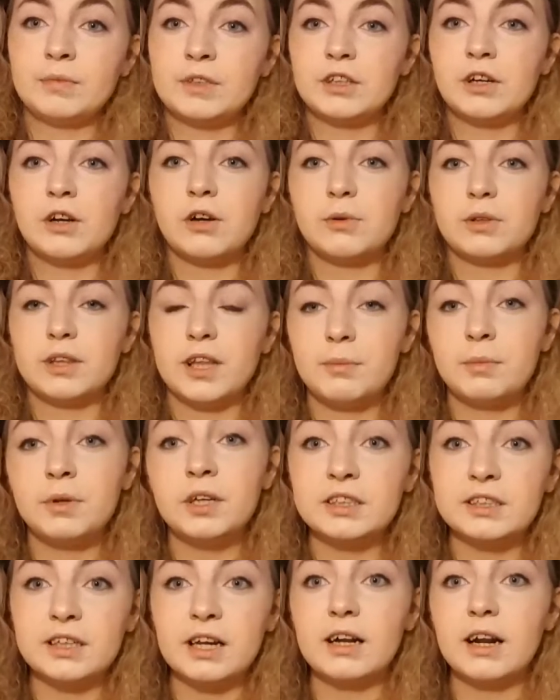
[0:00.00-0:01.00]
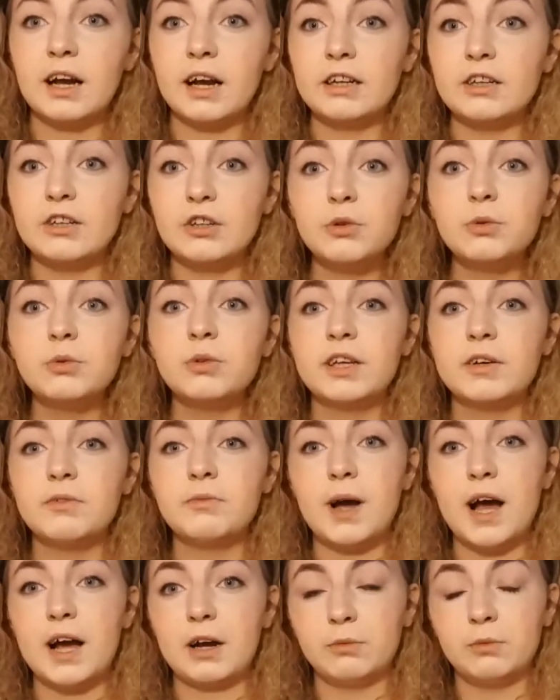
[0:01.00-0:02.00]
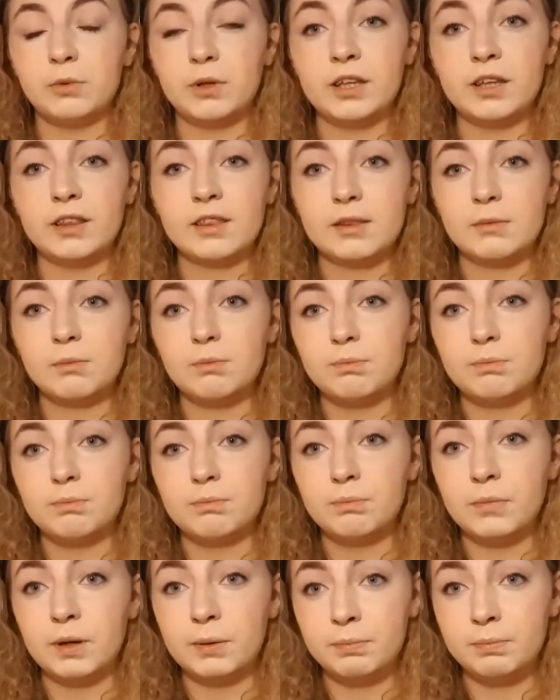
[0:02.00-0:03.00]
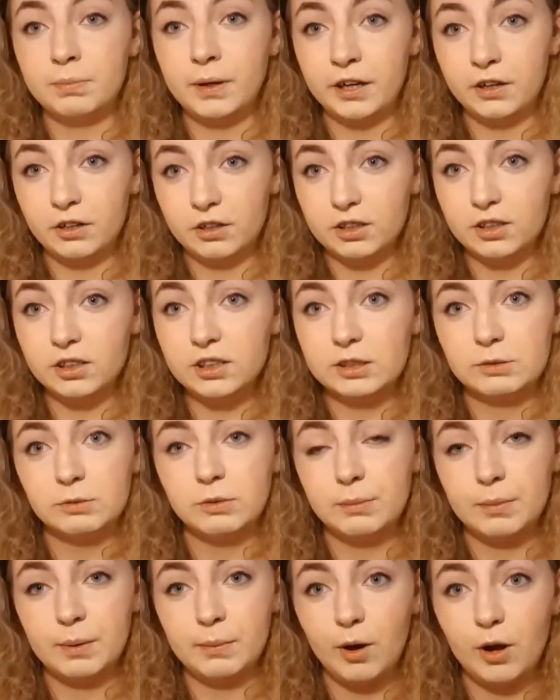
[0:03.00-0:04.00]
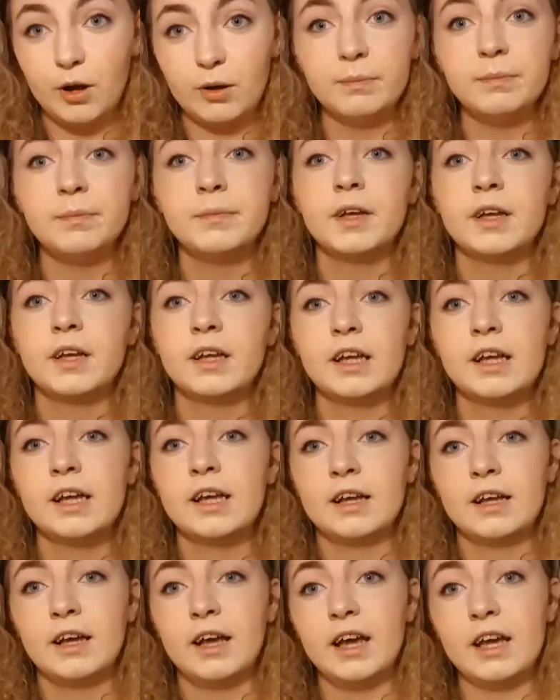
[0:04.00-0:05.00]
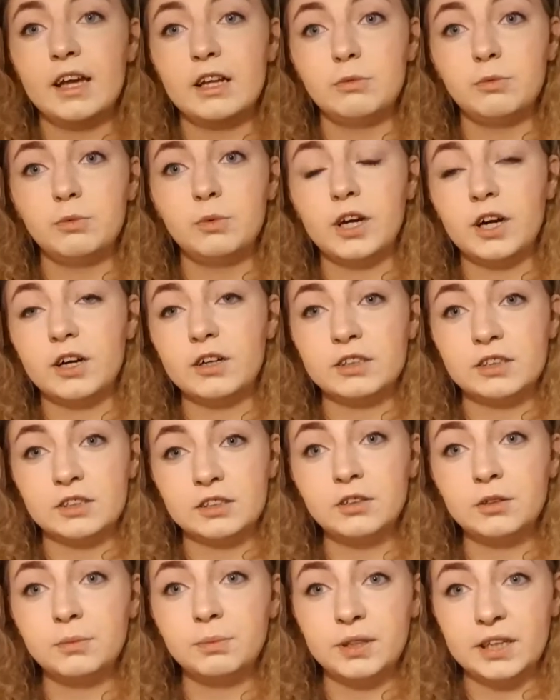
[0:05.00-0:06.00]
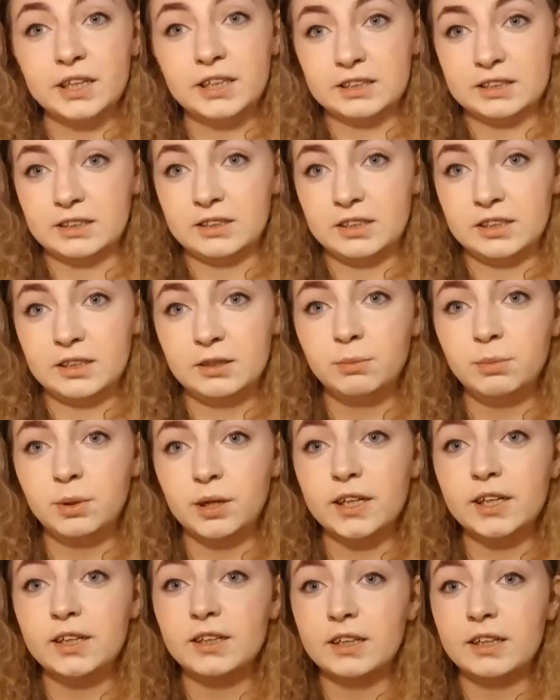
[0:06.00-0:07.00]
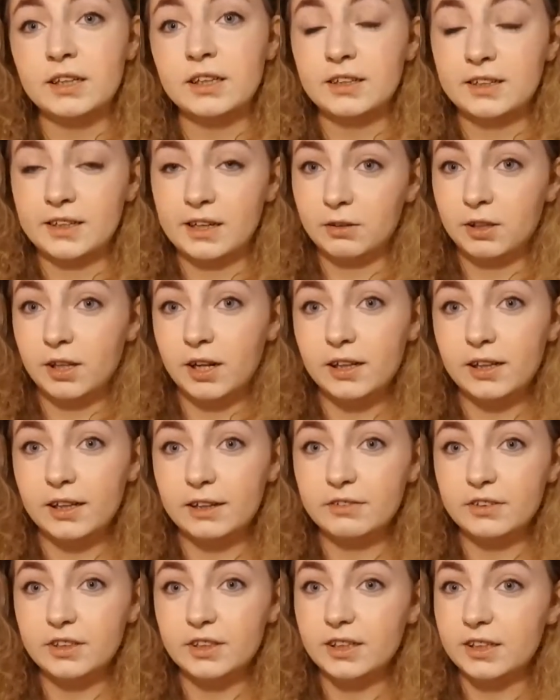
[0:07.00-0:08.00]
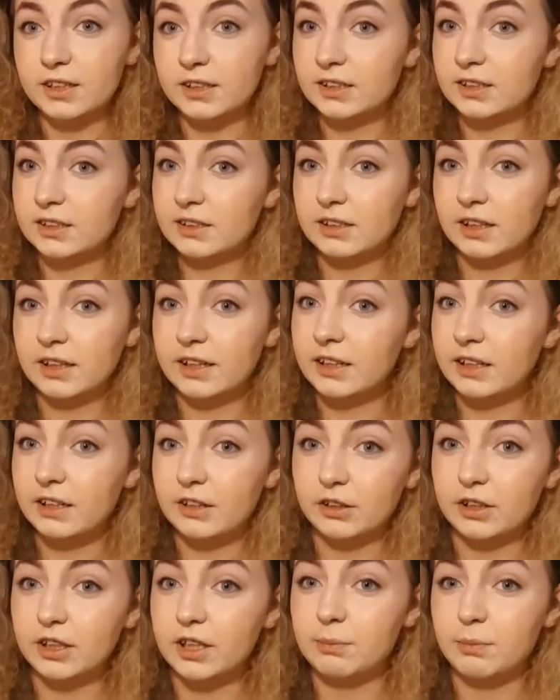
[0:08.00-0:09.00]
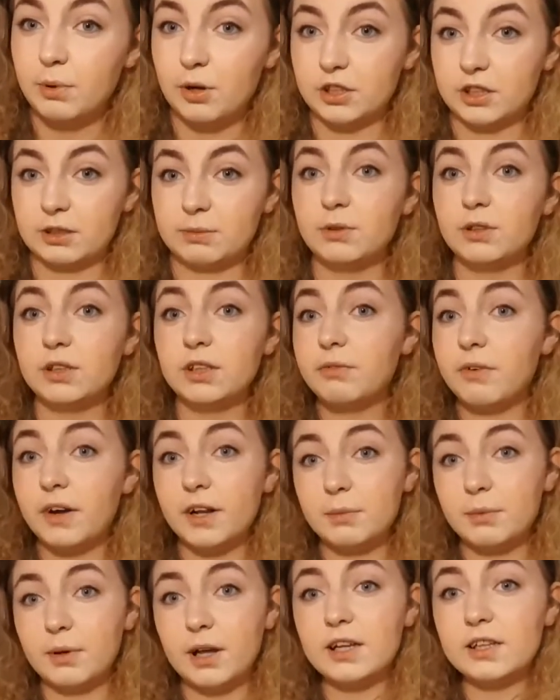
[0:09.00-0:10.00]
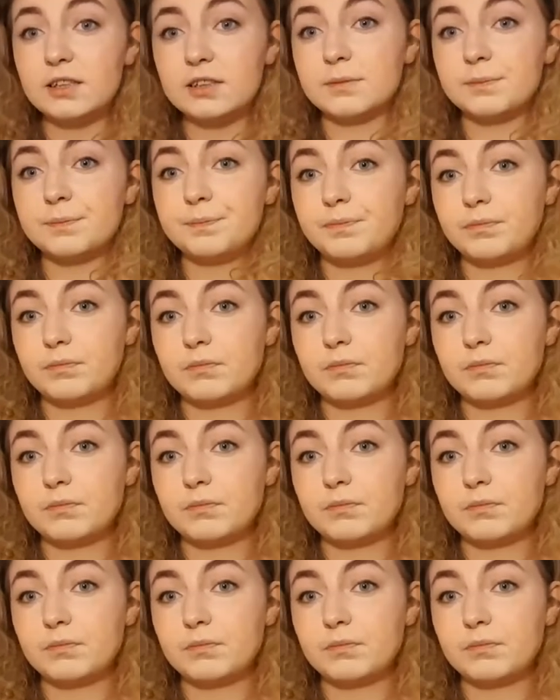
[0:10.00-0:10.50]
So with that being said, I do live back with my parents, well, my mom, and we are still place hunting, but in the town that I live in, it's like nearly impossible to find a place.